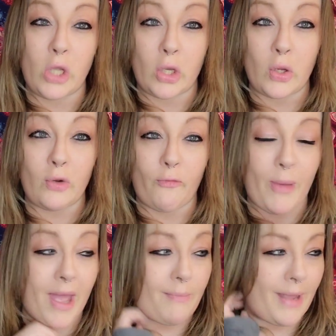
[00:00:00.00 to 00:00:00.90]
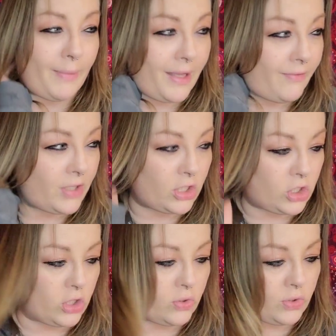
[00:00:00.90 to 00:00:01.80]
It could have been maybe even to
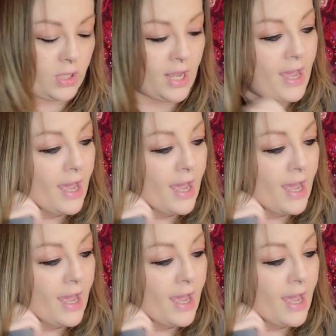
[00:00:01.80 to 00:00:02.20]
June.